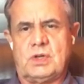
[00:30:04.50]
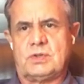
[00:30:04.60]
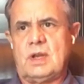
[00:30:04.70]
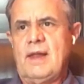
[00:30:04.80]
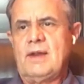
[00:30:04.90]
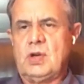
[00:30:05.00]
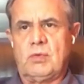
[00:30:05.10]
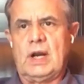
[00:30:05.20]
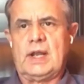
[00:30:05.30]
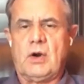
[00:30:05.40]
was just, to
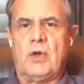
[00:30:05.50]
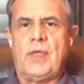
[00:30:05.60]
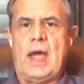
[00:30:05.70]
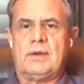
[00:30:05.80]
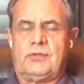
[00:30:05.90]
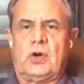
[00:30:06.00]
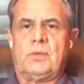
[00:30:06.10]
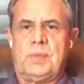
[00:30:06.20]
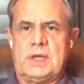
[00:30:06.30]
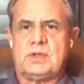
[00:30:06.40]
really grow that
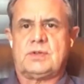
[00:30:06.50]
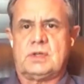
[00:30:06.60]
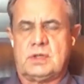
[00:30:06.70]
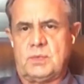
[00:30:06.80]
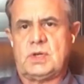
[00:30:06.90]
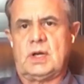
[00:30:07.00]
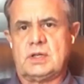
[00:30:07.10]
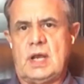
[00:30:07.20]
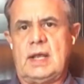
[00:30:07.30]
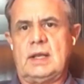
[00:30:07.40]
certain businesses, it was going
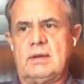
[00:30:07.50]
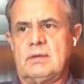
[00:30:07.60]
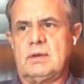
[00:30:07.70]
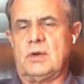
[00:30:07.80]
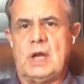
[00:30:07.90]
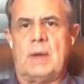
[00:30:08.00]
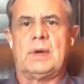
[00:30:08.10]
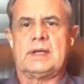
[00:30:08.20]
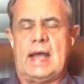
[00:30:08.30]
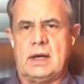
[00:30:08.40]
to take,
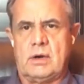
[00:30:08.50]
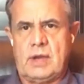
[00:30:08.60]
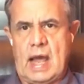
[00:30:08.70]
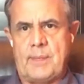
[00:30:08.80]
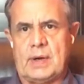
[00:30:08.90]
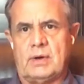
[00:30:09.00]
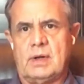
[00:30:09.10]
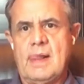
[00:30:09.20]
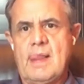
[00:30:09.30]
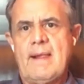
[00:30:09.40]
doubling down on
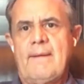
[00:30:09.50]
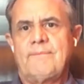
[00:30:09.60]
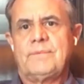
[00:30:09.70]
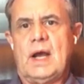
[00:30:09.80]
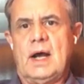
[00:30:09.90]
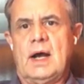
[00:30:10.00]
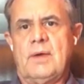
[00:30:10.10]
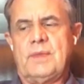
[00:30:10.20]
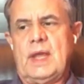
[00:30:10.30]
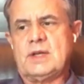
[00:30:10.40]
capital.
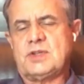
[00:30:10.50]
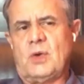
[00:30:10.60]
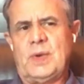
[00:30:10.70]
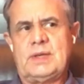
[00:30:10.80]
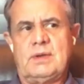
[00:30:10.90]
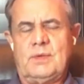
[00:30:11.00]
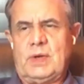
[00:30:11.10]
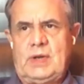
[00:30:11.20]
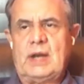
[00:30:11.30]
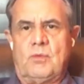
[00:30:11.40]
And so
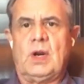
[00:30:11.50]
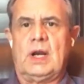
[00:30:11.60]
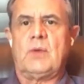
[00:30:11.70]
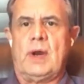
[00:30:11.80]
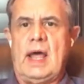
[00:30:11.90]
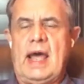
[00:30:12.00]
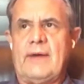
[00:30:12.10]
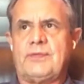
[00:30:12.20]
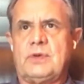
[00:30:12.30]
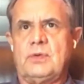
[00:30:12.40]
we didn't really want to
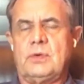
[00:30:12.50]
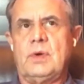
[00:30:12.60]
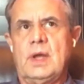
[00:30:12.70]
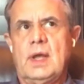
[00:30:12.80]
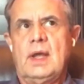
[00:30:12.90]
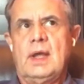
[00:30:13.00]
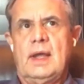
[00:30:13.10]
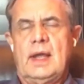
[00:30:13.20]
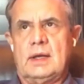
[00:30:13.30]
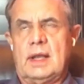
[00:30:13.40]
have to,
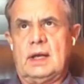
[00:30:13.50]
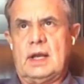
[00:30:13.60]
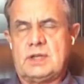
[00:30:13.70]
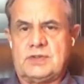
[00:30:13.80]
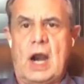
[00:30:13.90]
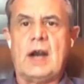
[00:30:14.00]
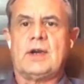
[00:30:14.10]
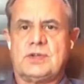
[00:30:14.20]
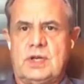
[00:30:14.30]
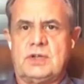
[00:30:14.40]
unless it's our
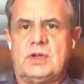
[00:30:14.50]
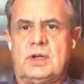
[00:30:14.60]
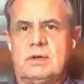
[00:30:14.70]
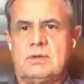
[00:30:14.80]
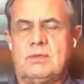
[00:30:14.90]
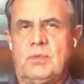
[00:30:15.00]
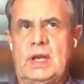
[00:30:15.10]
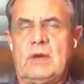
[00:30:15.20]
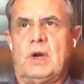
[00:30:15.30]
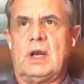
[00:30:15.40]
decision, we
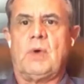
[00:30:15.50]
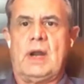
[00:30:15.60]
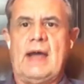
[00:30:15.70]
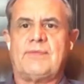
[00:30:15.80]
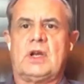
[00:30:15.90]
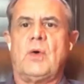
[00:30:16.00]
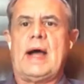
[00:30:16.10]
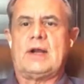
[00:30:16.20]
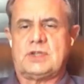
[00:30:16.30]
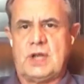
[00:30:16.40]
didn't really want to have to go
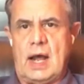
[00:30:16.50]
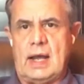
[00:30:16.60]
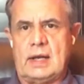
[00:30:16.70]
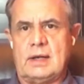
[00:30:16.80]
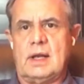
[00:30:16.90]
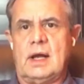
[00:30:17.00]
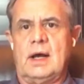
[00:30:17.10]
outside